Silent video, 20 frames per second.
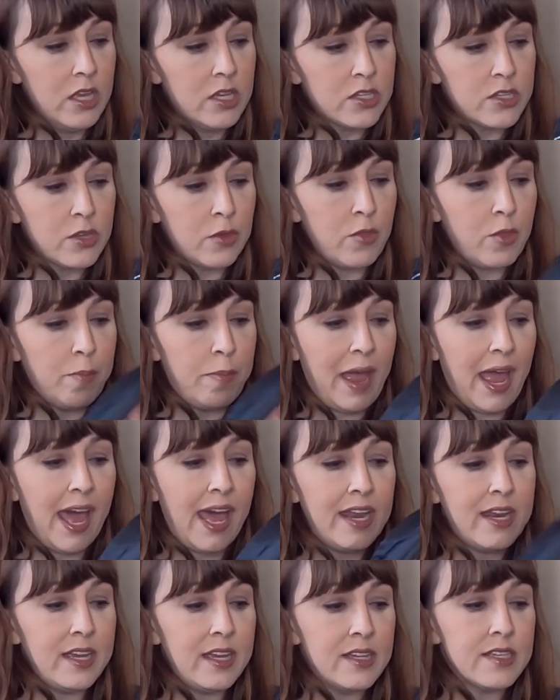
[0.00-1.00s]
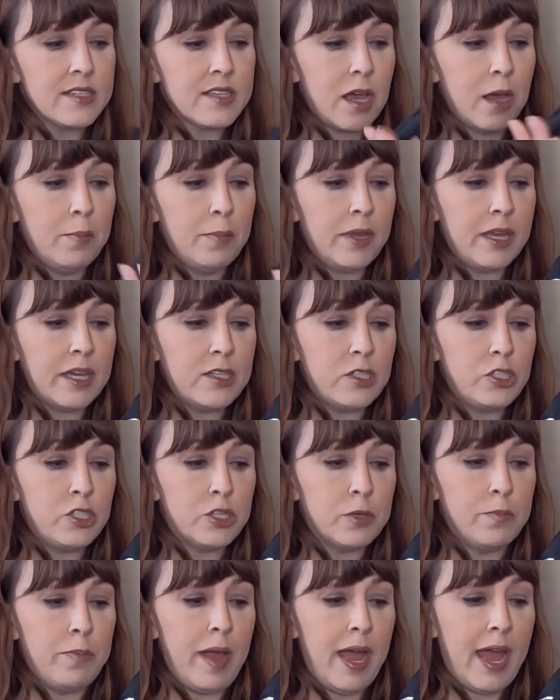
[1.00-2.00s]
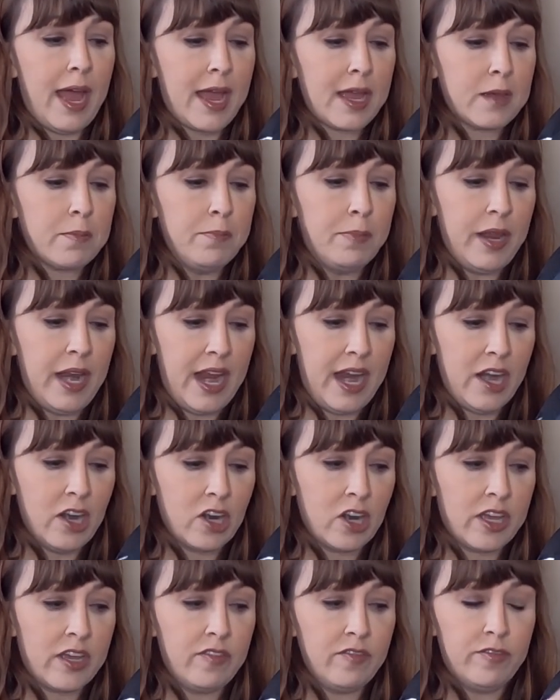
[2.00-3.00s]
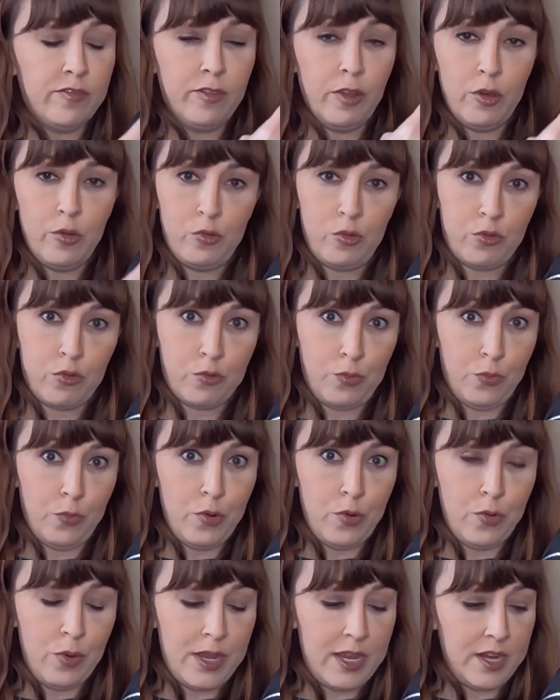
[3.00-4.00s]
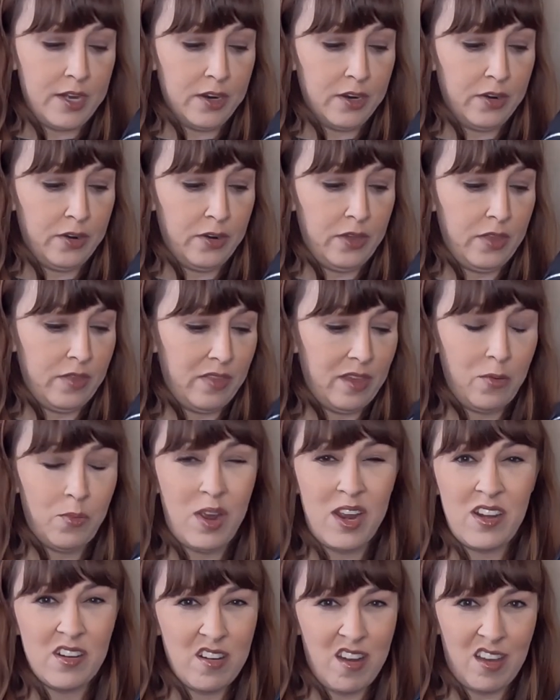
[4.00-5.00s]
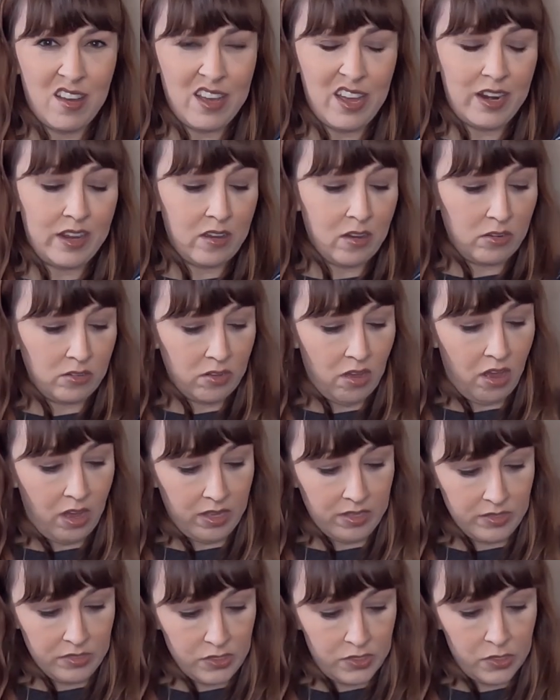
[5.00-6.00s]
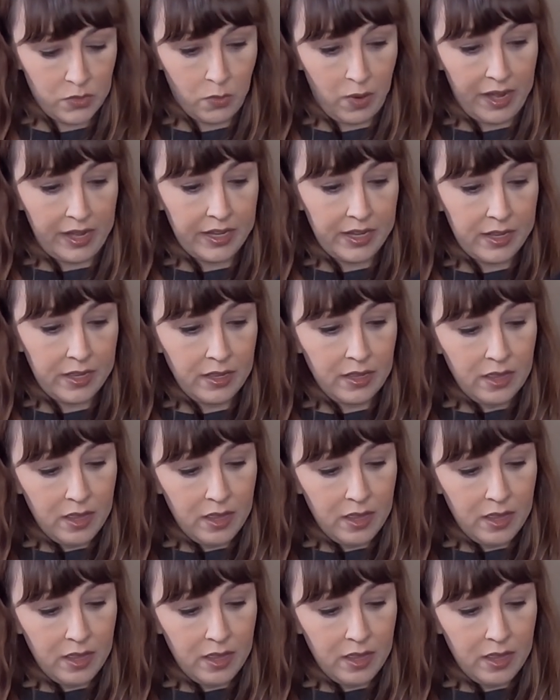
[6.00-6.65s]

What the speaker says: So the padding is up against your back, but air can flow through here. That way you're not getting all hot and sweaty.